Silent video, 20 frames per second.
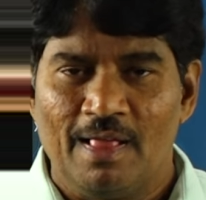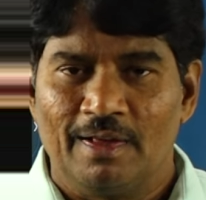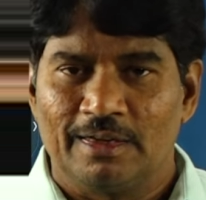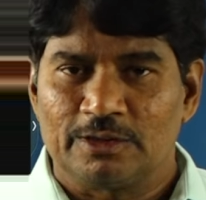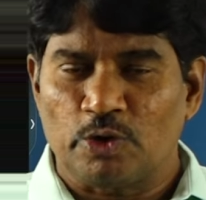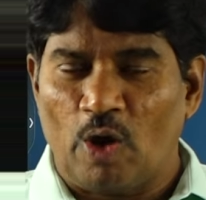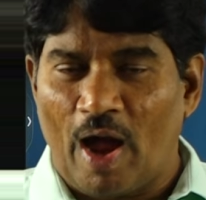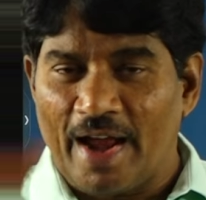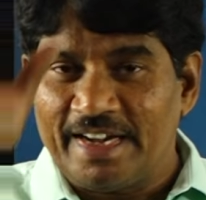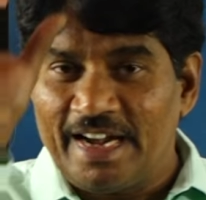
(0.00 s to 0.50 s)

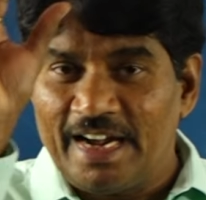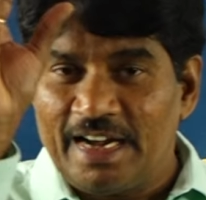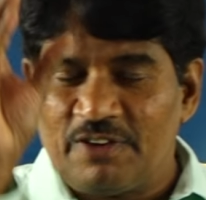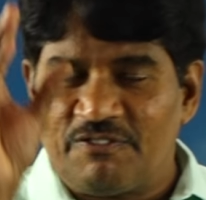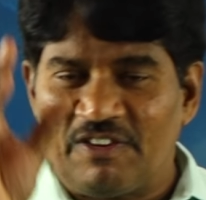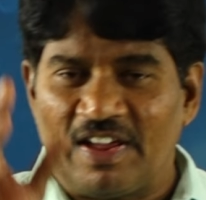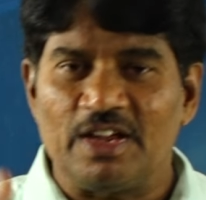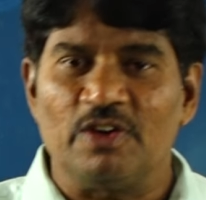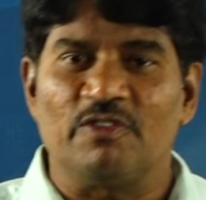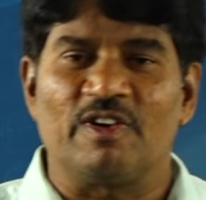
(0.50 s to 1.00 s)
So,
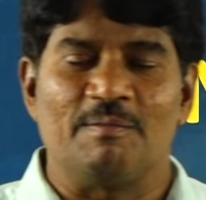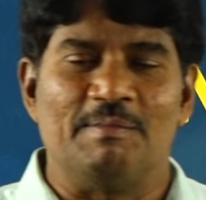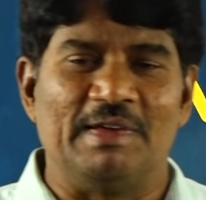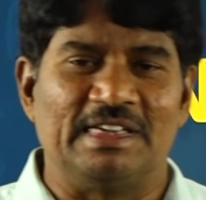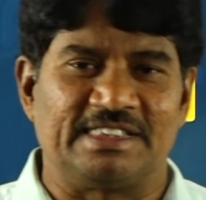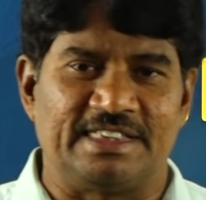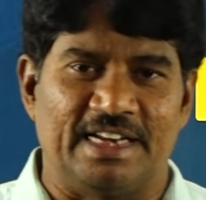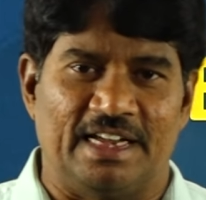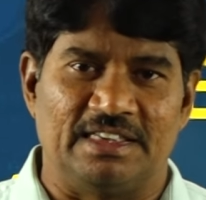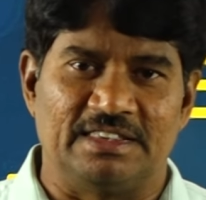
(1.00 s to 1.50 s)
identify your
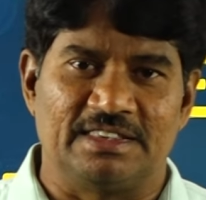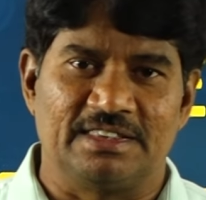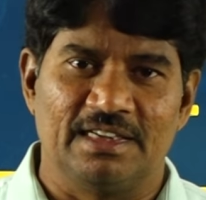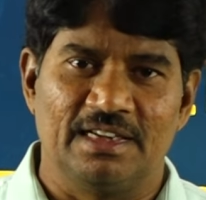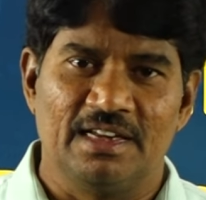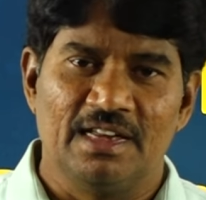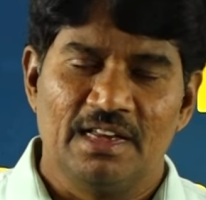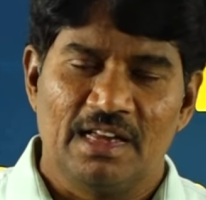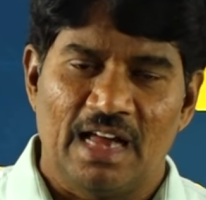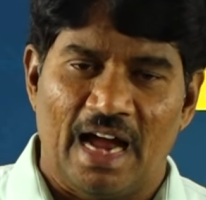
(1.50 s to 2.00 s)
mistakes
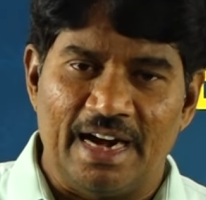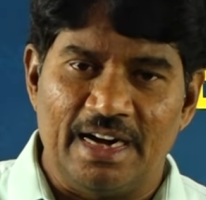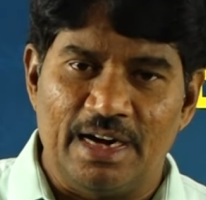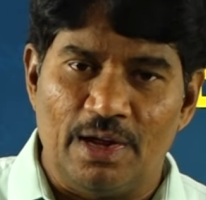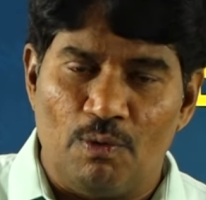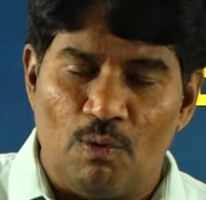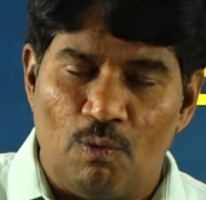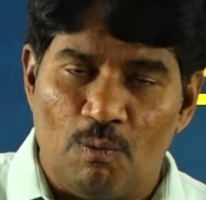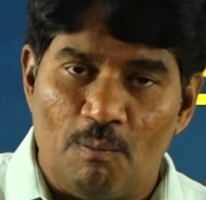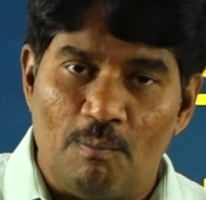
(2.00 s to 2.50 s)
and
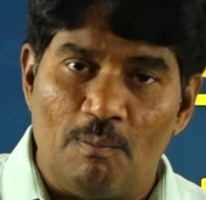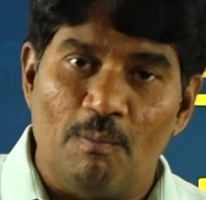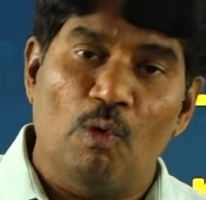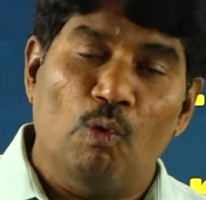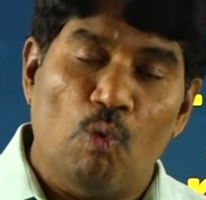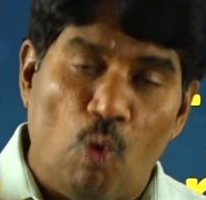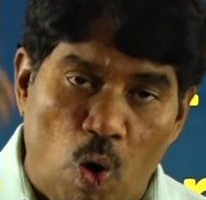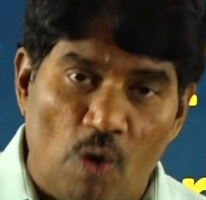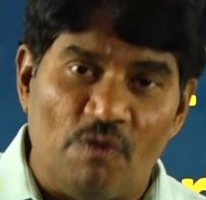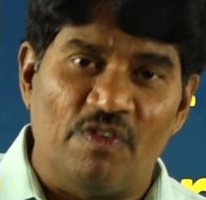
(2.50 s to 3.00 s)

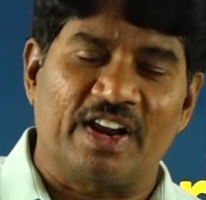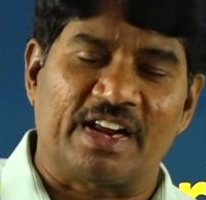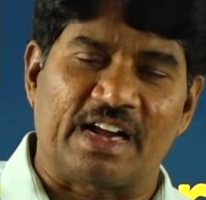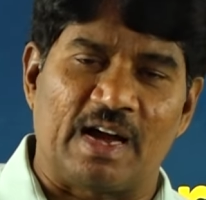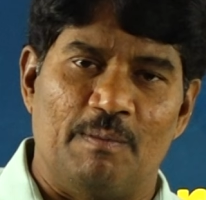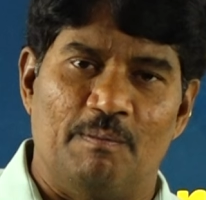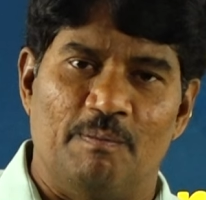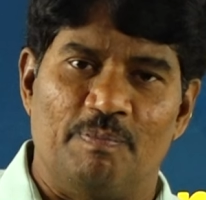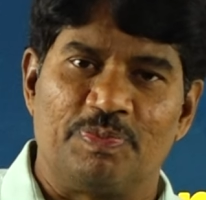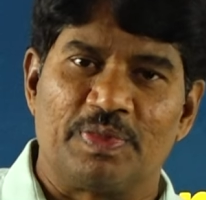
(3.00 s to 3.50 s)

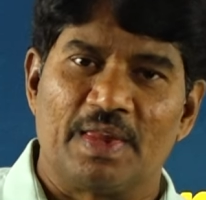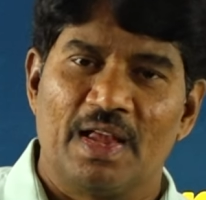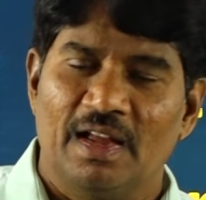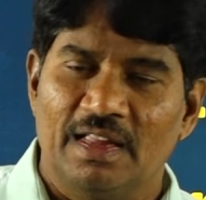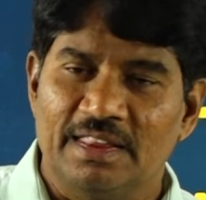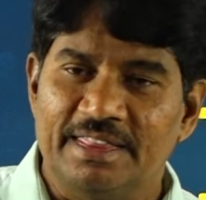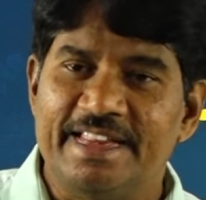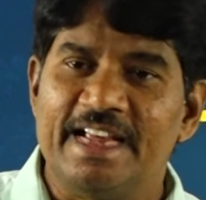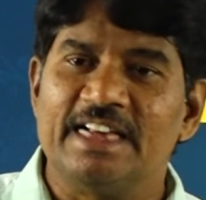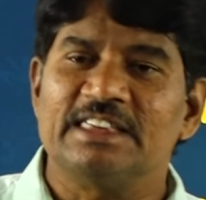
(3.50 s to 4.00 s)
overcome
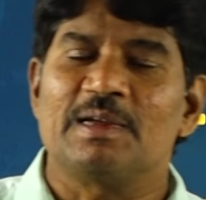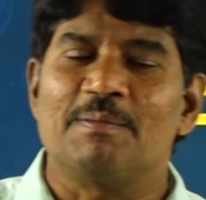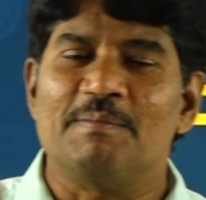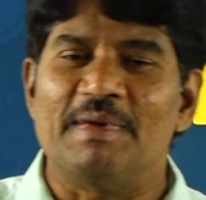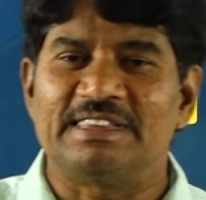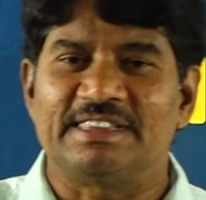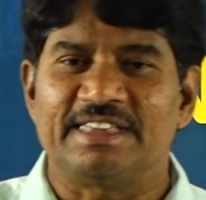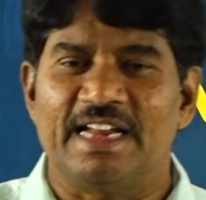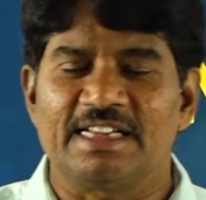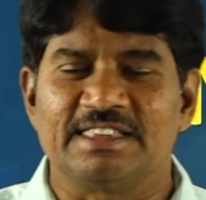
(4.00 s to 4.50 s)
these
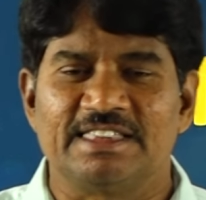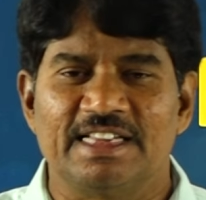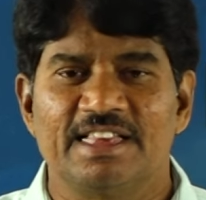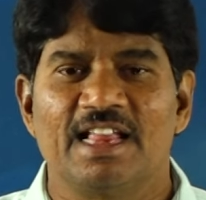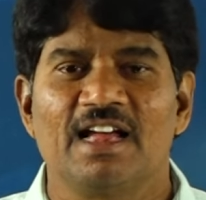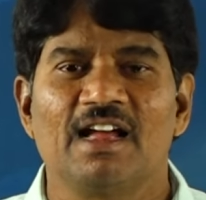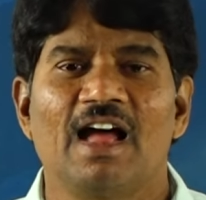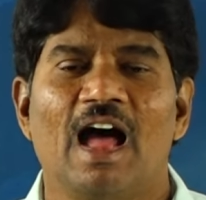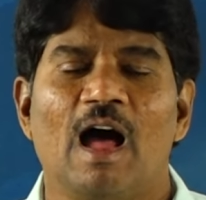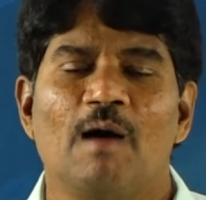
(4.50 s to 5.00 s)
mistakes in
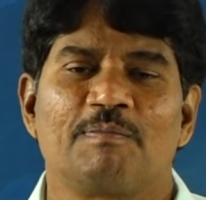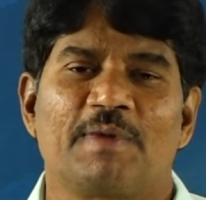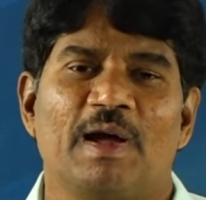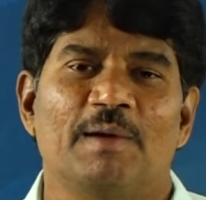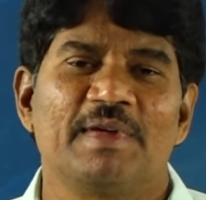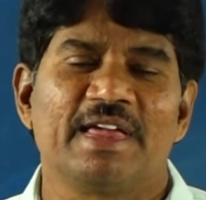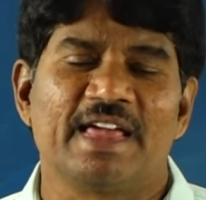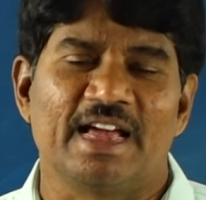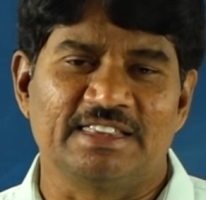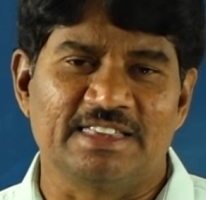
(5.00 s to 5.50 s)
the
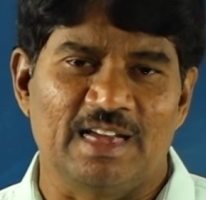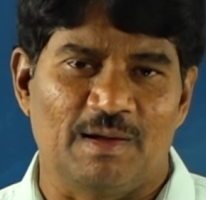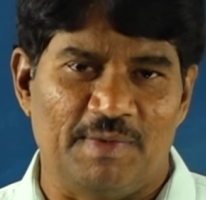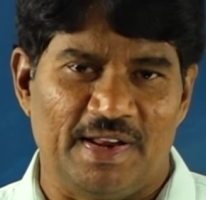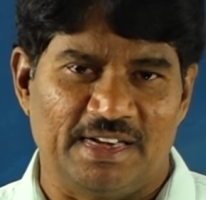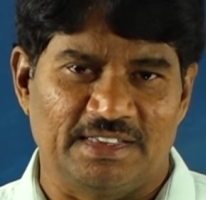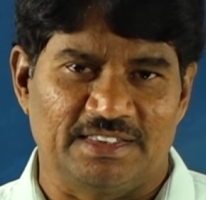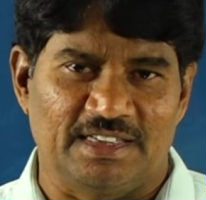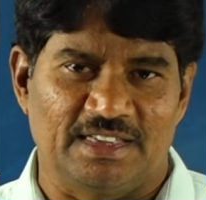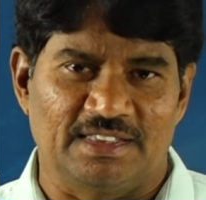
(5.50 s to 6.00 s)
upcoming
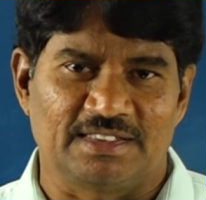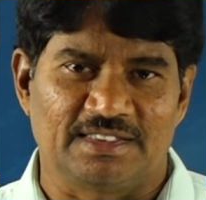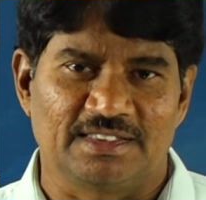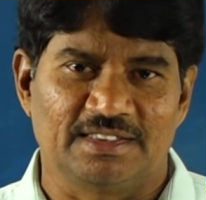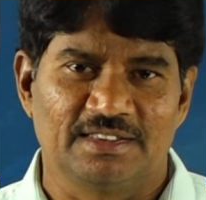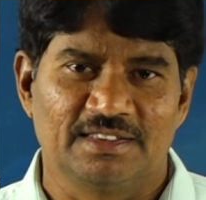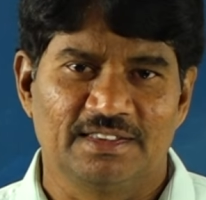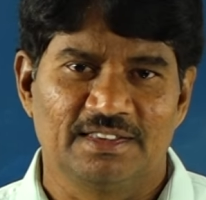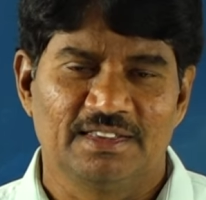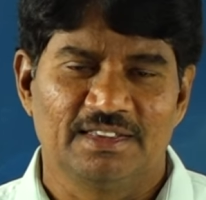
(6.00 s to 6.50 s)
examinations.
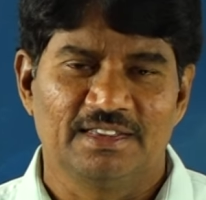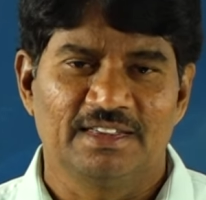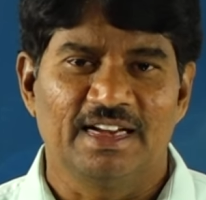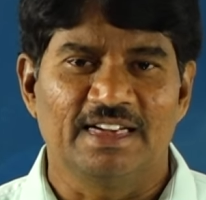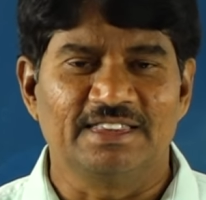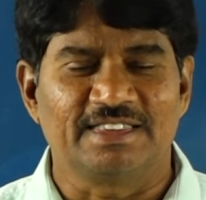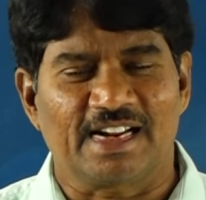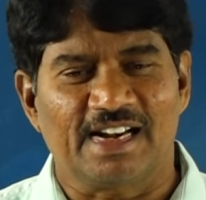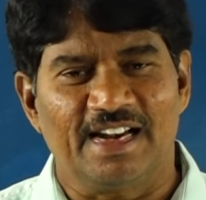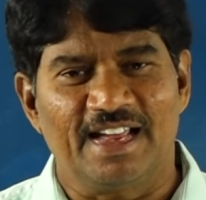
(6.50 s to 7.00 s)

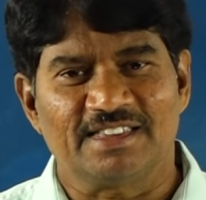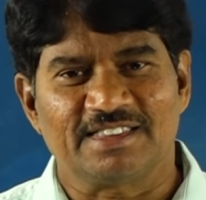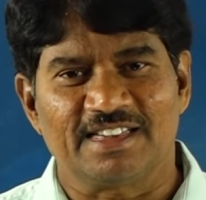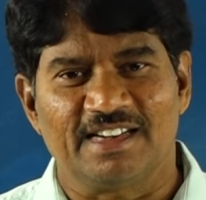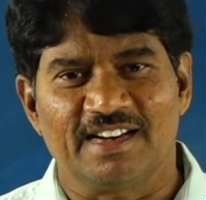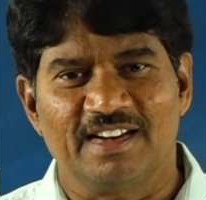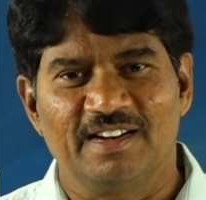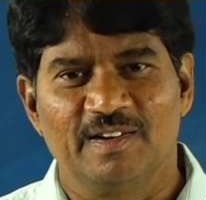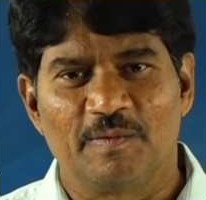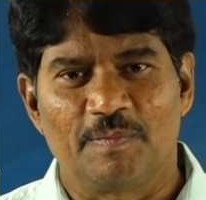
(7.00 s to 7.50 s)
Is it clear,
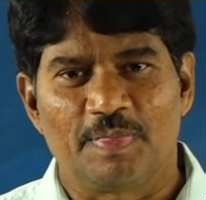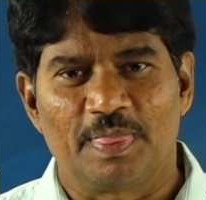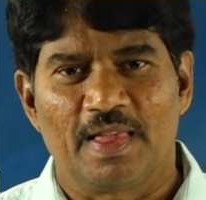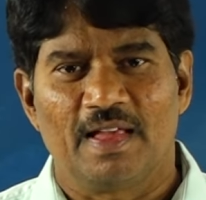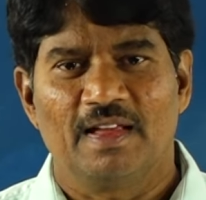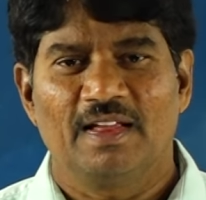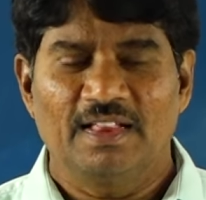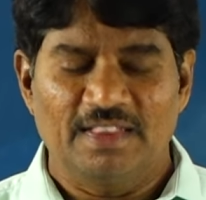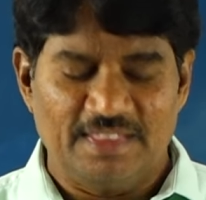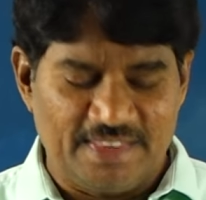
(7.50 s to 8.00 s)
children?
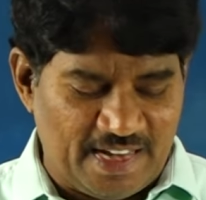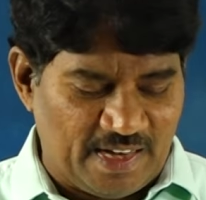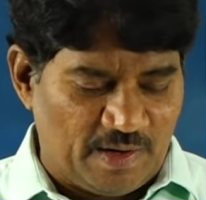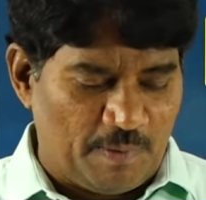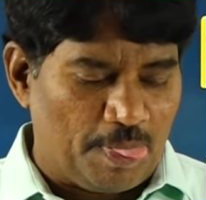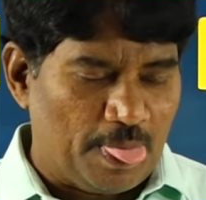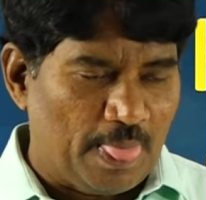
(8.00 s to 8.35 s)
Then,